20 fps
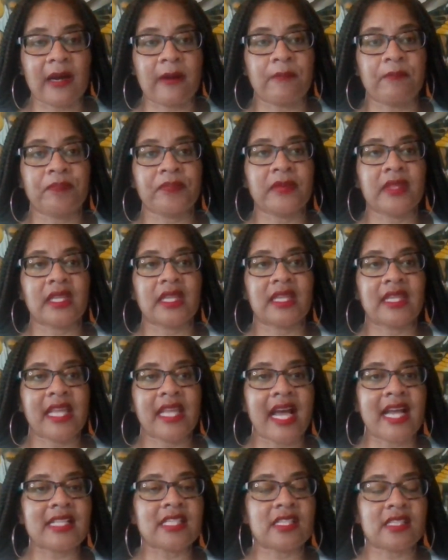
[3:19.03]
That's
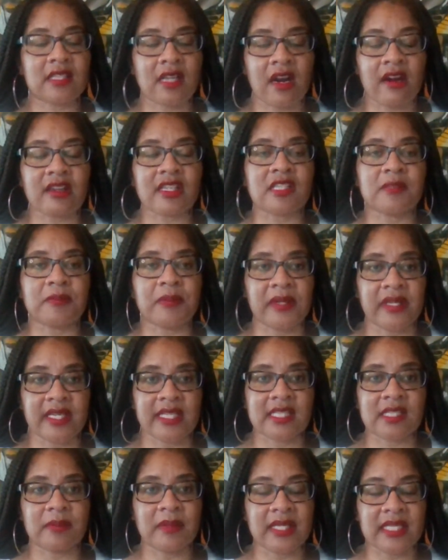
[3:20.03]
our experience many times
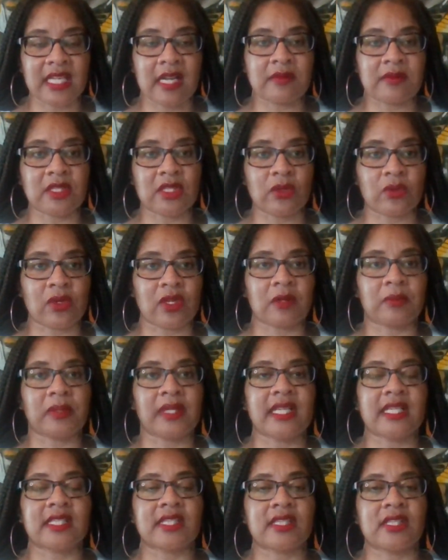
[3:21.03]
in the workplace. So
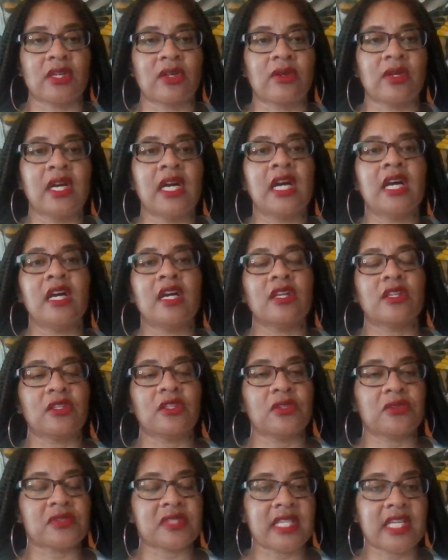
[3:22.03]
you've seen
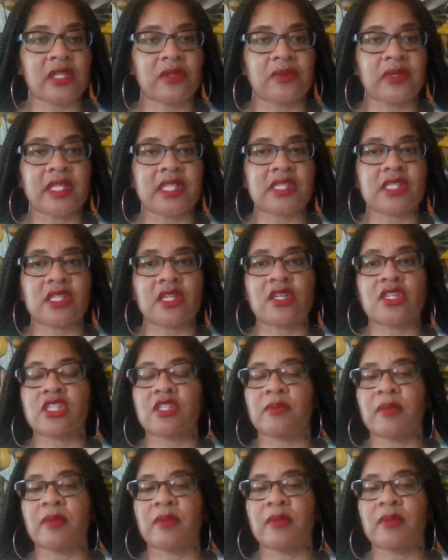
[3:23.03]
research, you may have heard of
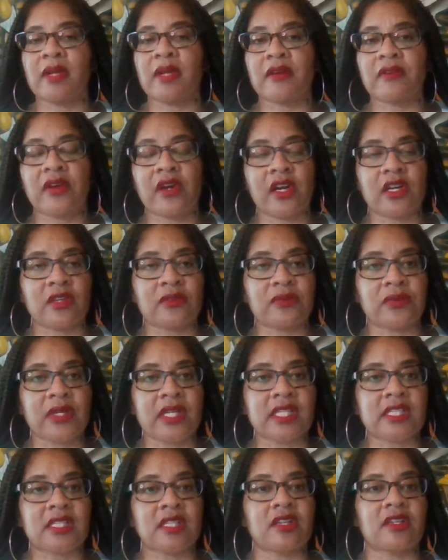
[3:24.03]
research about,
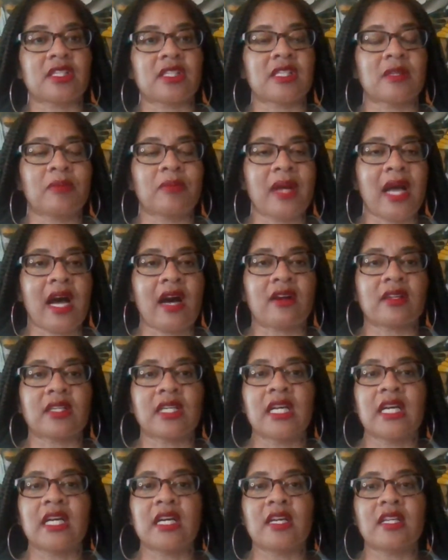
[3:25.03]
you know,
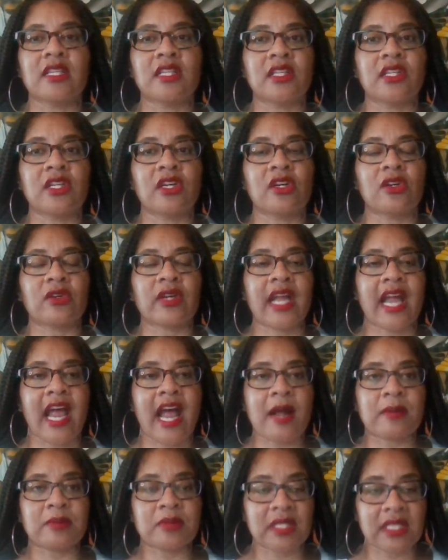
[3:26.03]
capturing the experiences
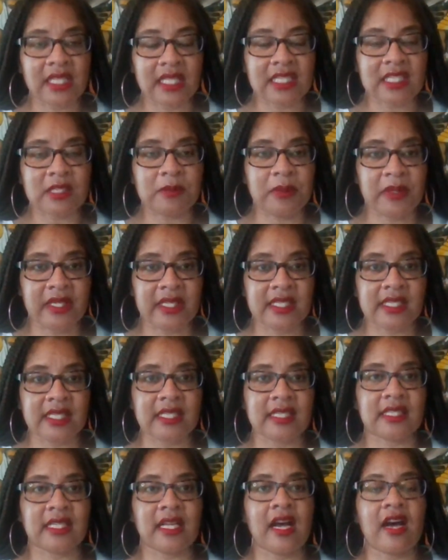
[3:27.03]
of
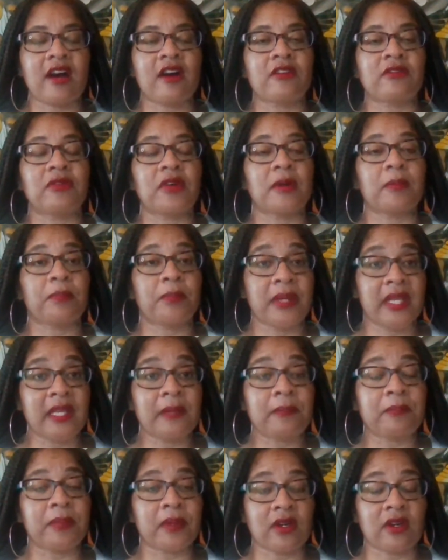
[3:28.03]
people within the
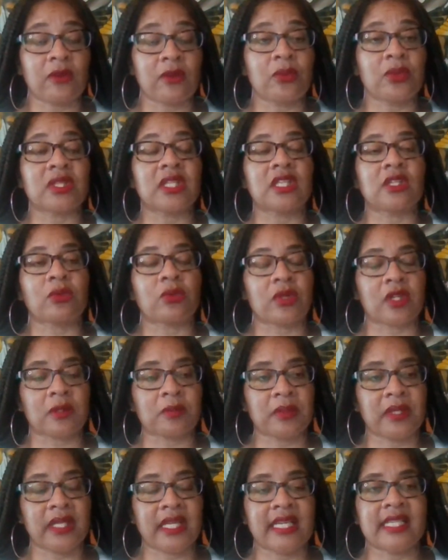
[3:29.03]
workplace. You may have
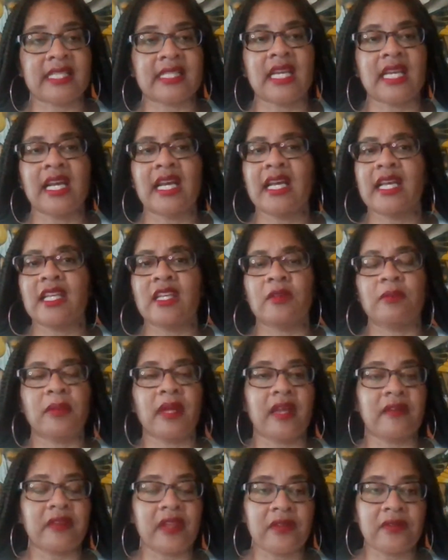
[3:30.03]
even heard about,
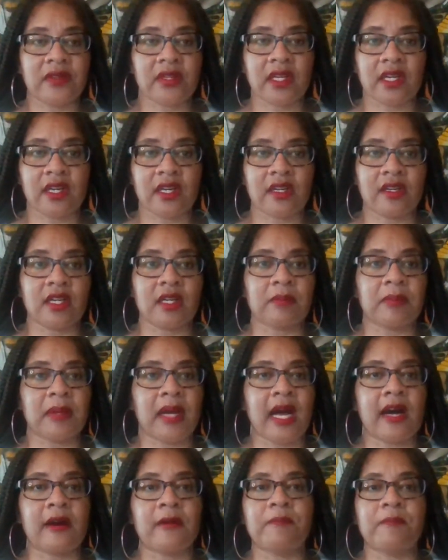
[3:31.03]
you know,
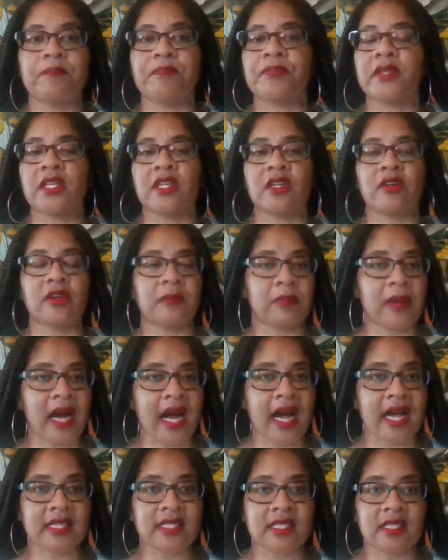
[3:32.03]
imposter
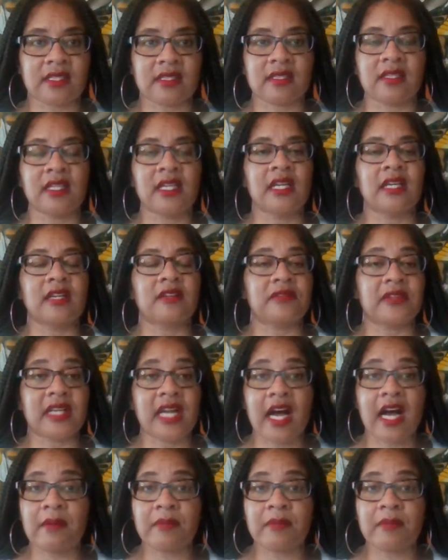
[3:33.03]
phenomena for women.